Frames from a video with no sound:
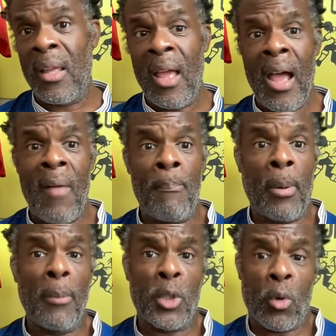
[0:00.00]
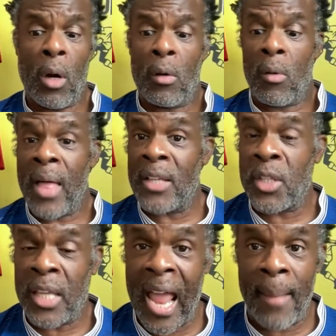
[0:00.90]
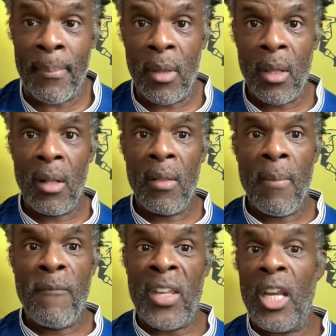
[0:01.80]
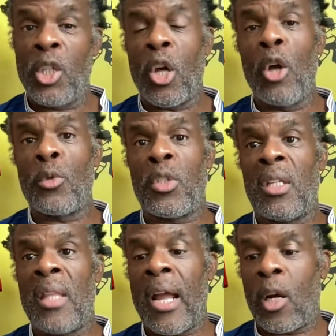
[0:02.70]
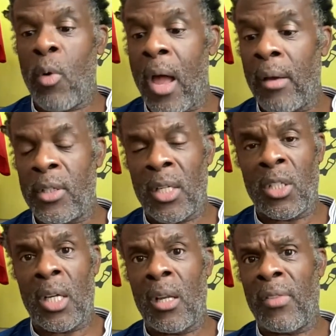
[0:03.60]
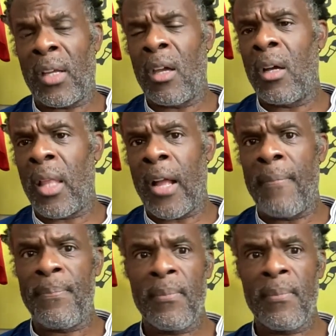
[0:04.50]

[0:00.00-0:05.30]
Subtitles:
and Bob's your uncle. That's the game. Vinnie Jones was in that crowd, as I said, I think earlier.